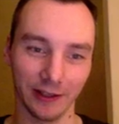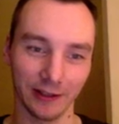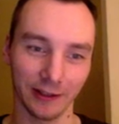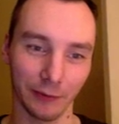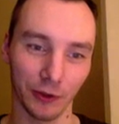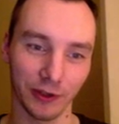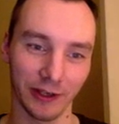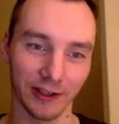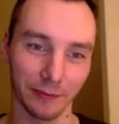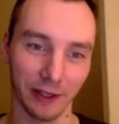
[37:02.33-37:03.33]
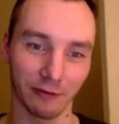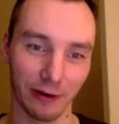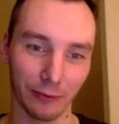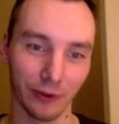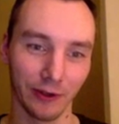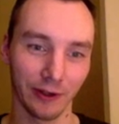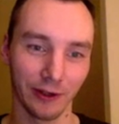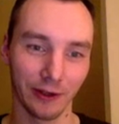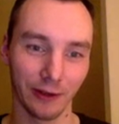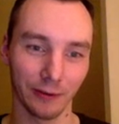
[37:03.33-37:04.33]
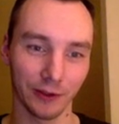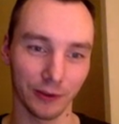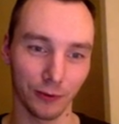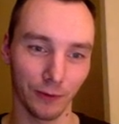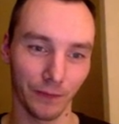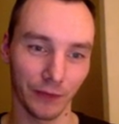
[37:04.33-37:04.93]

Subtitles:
explosion, then it's a bigger rumble, which is cool.